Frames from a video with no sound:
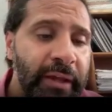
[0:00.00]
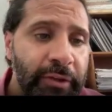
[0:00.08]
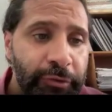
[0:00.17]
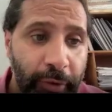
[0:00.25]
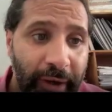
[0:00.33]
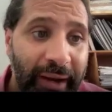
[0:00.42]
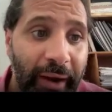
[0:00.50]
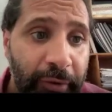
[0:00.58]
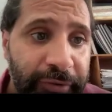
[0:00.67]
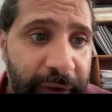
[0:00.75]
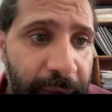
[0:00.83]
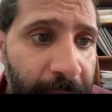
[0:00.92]
to a
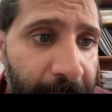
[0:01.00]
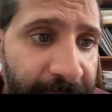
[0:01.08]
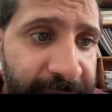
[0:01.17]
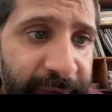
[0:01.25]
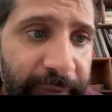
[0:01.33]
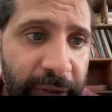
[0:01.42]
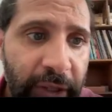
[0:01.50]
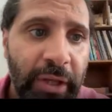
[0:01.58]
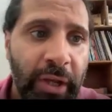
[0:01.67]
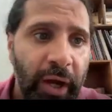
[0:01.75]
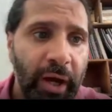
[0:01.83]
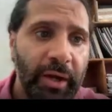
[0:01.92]
calcic horizon.
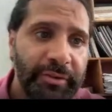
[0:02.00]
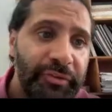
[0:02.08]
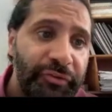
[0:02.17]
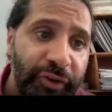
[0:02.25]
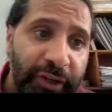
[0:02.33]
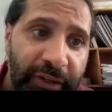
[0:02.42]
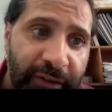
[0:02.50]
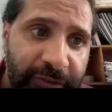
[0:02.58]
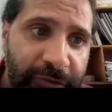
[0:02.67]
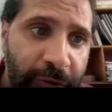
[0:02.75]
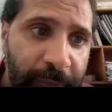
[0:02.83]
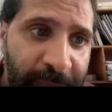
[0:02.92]
The thickness
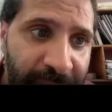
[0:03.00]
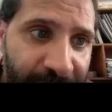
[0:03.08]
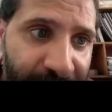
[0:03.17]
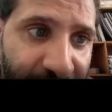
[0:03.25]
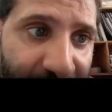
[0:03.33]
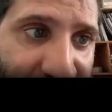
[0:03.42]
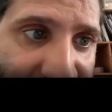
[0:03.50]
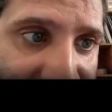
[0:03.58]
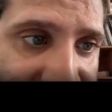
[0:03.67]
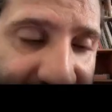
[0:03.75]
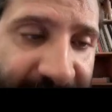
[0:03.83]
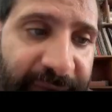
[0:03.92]
should be 15
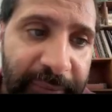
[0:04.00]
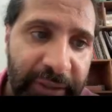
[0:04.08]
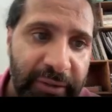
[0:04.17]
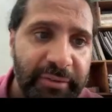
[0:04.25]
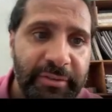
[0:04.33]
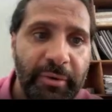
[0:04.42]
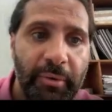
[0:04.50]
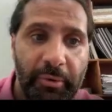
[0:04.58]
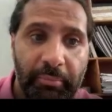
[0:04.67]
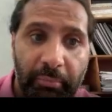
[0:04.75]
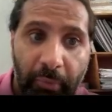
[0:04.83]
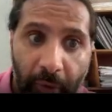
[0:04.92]
centimeters or
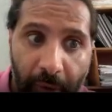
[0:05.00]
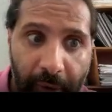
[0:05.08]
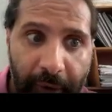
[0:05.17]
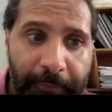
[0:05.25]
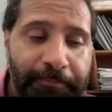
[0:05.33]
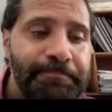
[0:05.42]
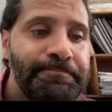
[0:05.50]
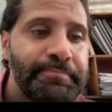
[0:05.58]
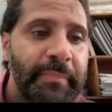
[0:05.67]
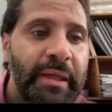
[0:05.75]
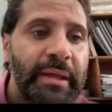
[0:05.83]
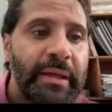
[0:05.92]
more.
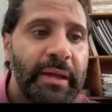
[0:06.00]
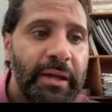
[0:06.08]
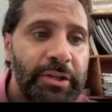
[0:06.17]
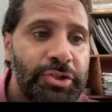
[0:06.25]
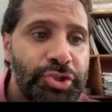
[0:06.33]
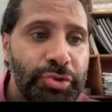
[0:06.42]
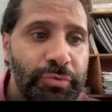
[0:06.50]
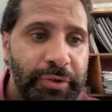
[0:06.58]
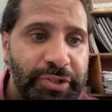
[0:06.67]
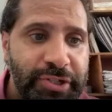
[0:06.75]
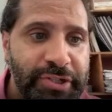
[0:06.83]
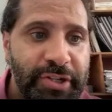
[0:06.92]
It should
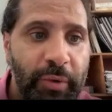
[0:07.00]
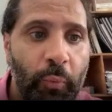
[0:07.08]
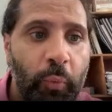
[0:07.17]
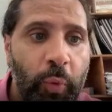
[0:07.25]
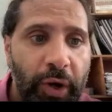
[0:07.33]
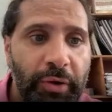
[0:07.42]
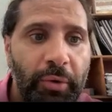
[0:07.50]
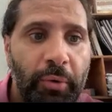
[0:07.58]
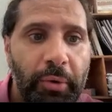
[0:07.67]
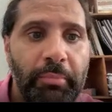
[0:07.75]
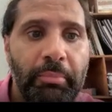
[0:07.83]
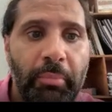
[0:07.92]
register one
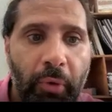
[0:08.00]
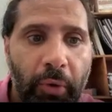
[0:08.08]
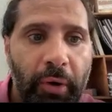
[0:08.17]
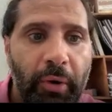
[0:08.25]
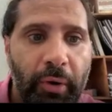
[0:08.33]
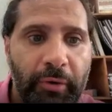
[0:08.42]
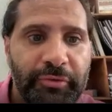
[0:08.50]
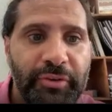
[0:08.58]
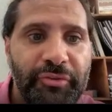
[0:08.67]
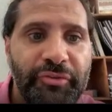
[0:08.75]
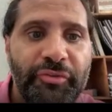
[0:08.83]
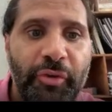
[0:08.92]
or more of the
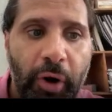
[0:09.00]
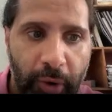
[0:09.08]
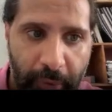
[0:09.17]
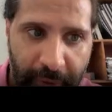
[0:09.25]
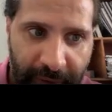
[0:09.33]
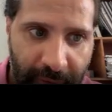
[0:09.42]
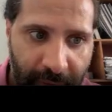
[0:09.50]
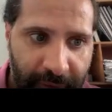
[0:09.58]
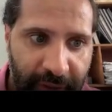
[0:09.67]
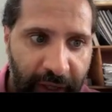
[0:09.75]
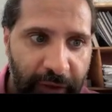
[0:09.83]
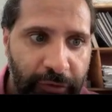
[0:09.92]
following.
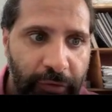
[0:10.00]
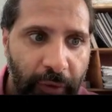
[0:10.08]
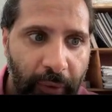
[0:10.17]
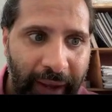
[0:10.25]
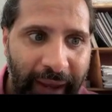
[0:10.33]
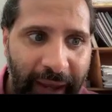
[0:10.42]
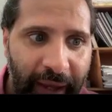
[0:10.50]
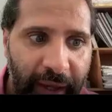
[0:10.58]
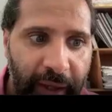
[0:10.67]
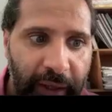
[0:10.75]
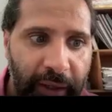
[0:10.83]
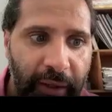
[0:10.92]
Okay, so
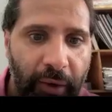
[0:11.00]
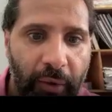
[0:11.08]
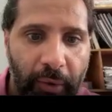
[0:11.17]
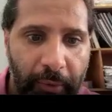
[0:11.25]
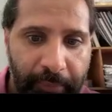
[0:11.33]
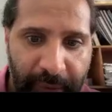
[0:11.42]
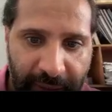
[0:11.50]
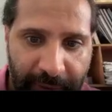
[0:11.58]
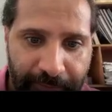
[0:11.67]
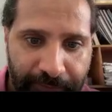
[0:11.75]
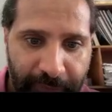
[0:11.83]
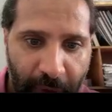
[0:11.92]
A or B.
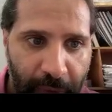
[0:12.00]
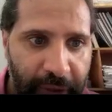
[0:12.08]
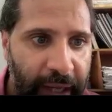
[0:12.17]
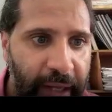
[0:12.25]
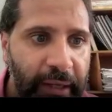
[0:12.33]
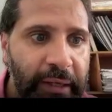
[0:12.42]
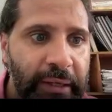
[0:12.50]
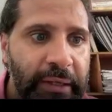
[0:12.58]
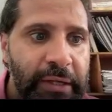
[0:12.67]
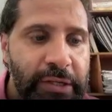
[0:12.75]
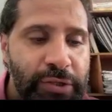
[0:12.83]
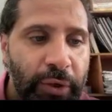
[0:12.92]
Okay,
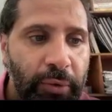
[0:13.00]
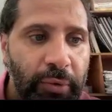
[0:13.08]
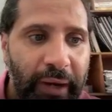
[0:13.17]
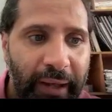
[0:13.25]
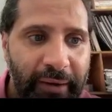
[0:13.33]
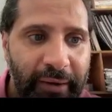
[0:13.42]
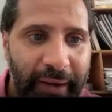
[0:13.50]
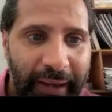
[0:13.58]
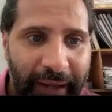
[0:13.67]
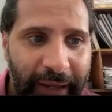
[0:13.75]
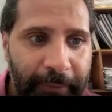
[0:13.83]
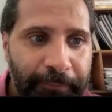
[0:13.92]
so letter
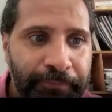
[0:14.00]
A,